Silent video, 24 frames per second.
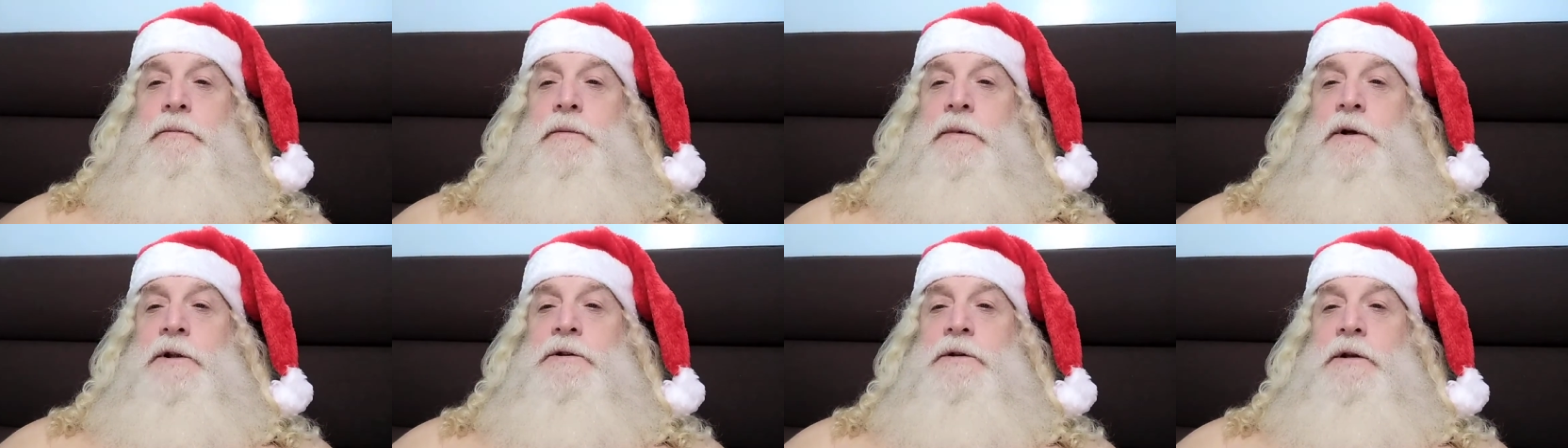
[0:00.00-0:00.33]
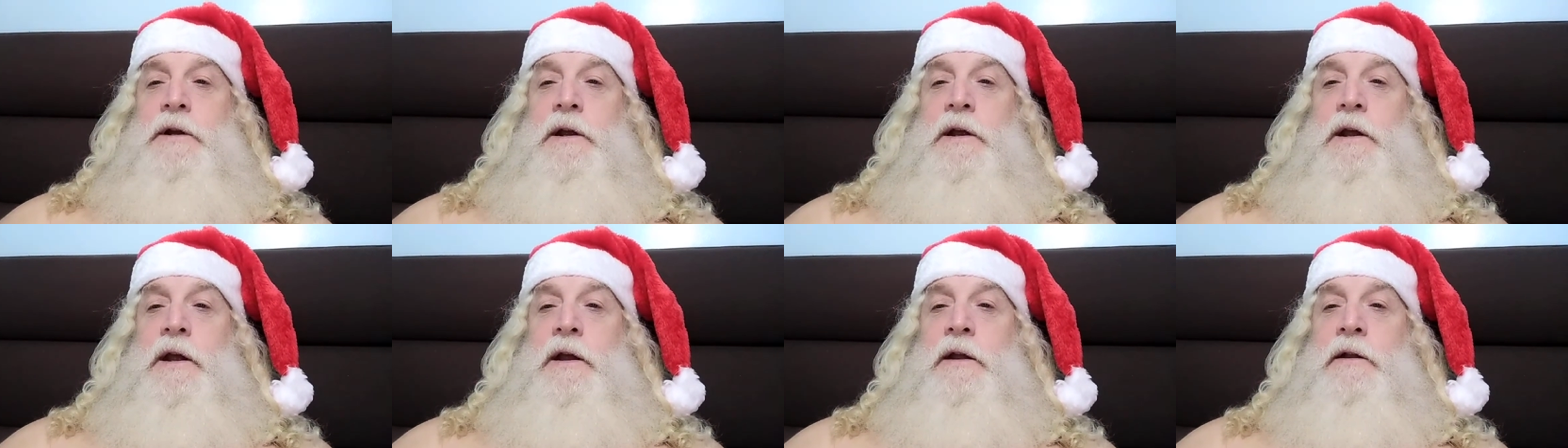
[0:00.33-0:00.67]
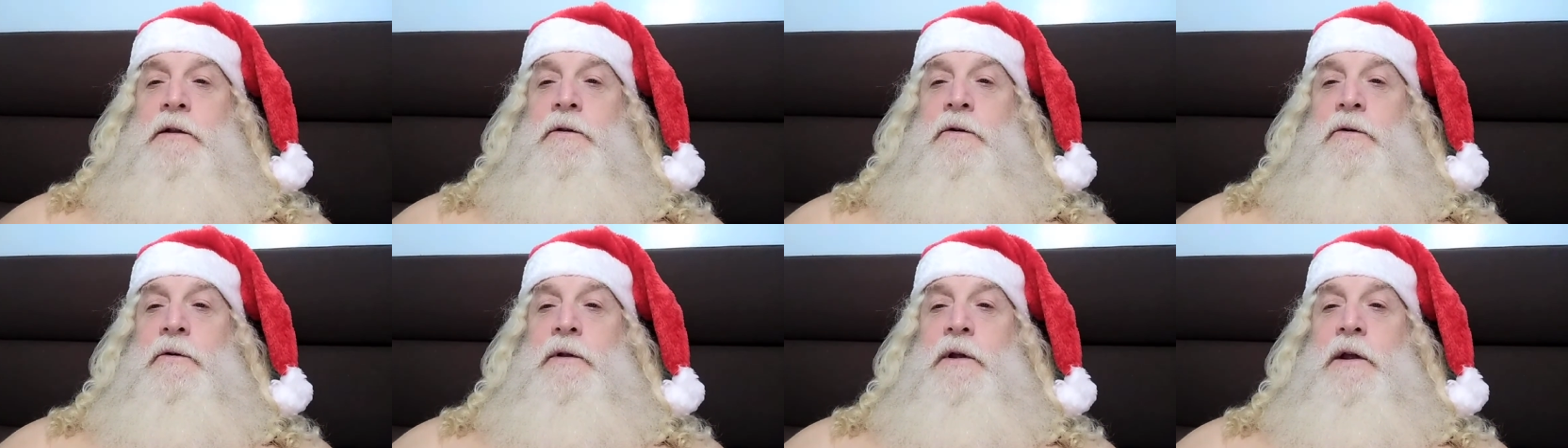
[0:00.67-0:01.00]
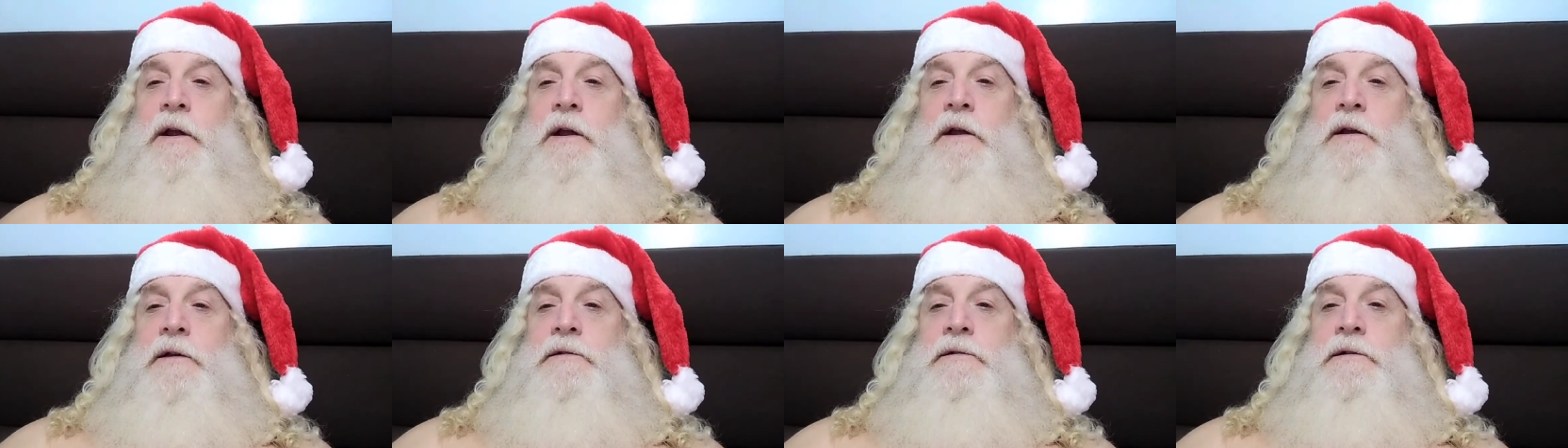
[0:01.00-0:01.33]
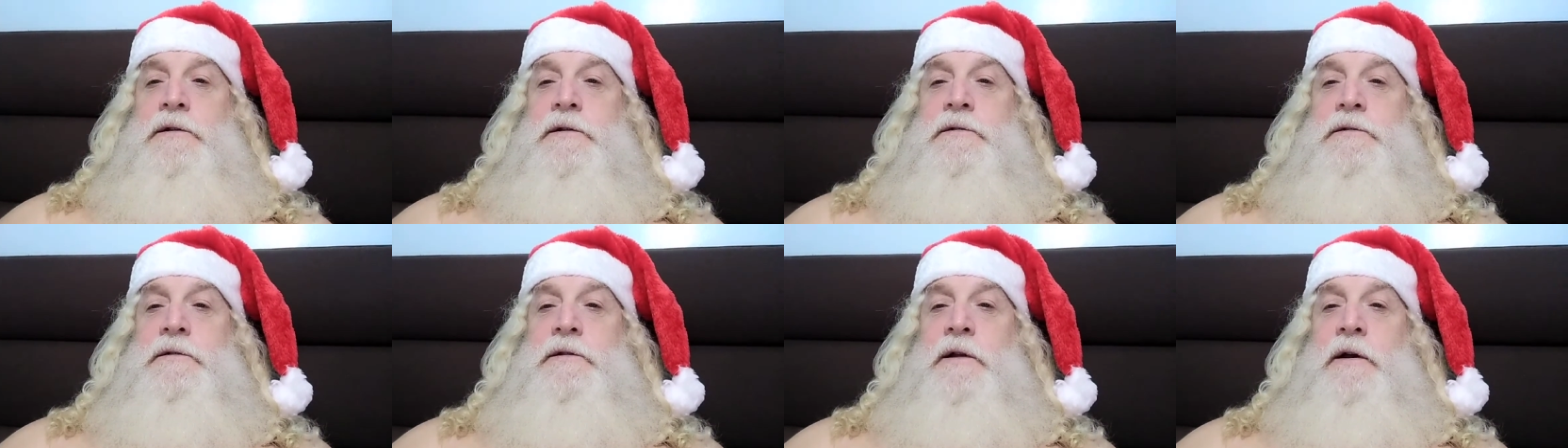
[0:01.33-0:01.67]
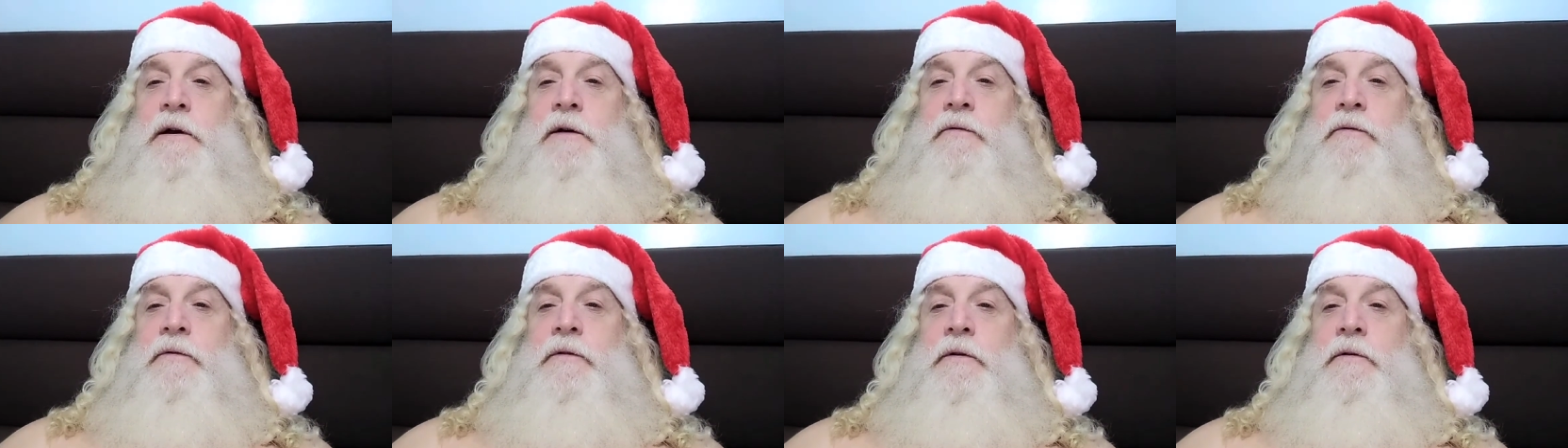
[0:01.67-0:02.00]
But she can't do the easy
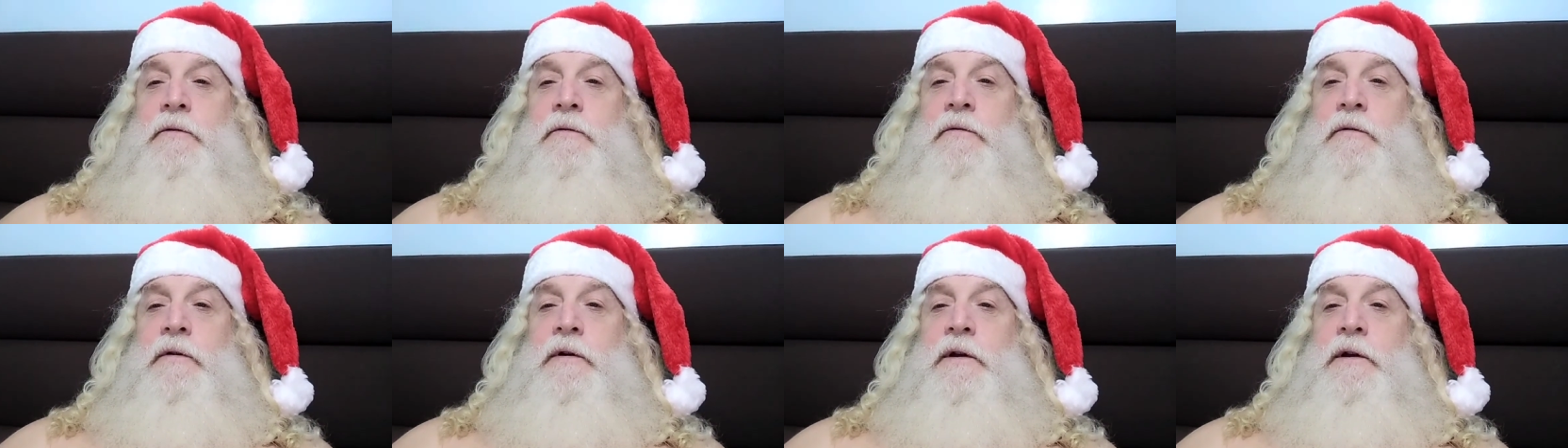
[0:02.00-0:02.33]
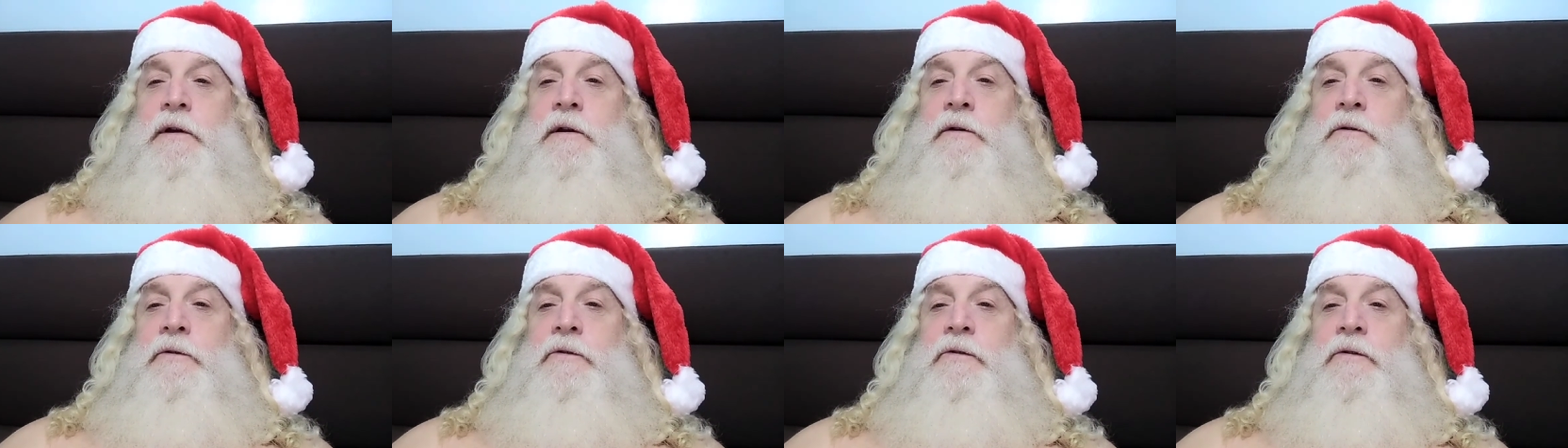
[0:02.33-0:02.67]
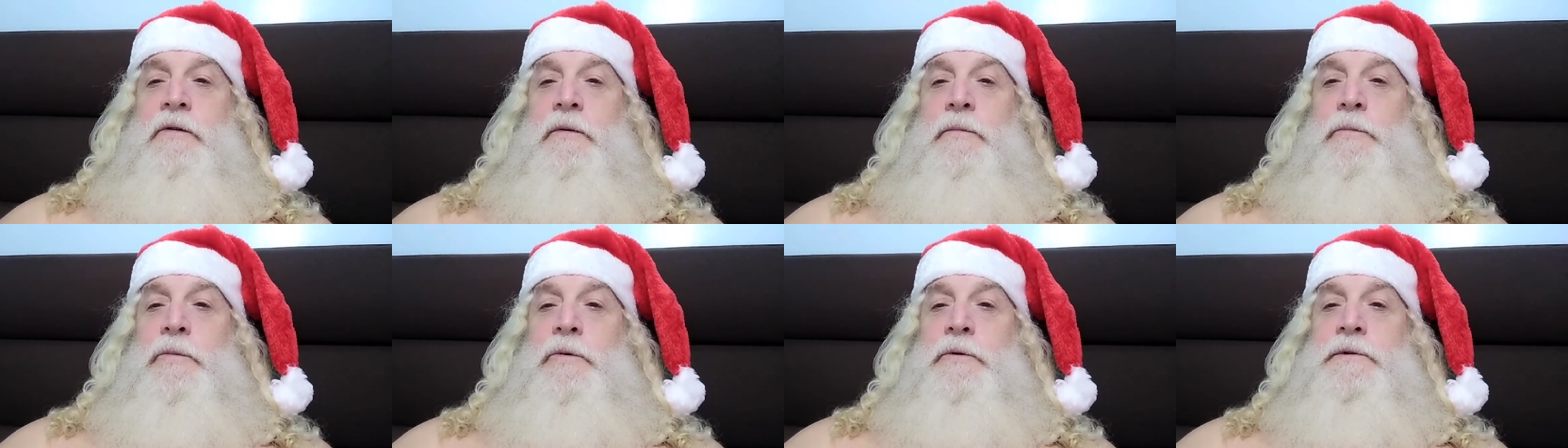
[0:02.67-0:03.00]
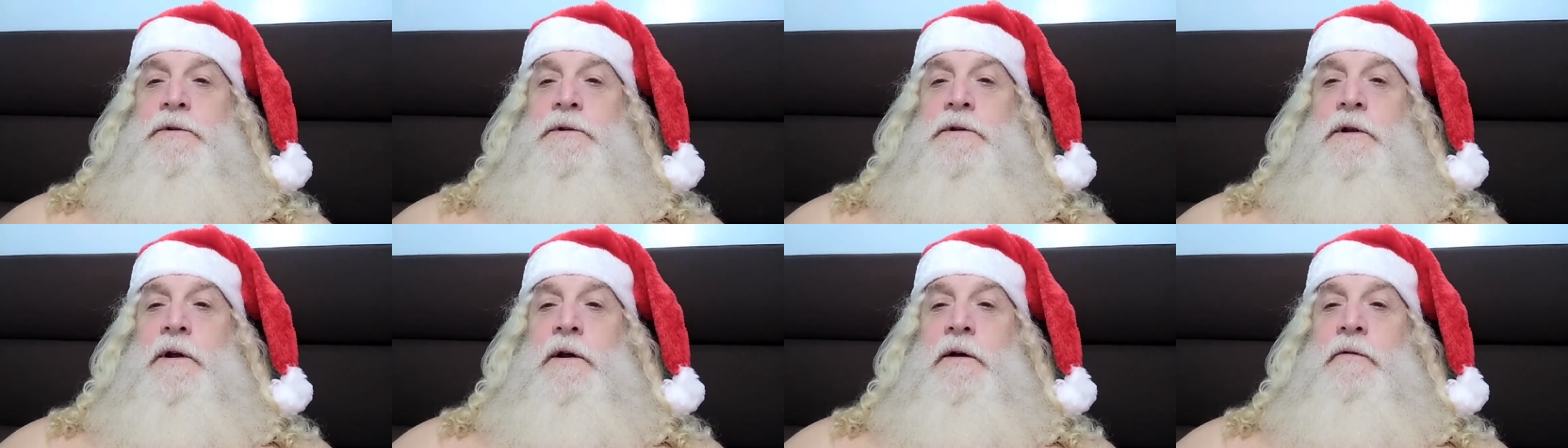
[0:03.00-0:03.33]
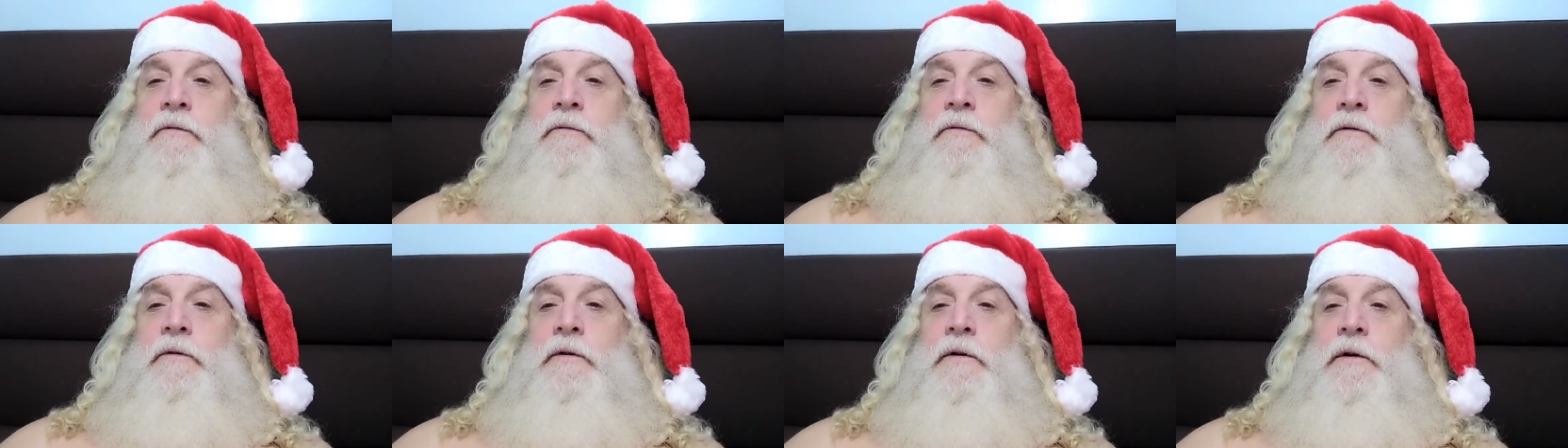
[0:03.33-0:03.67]
stuff, the real simple stuff,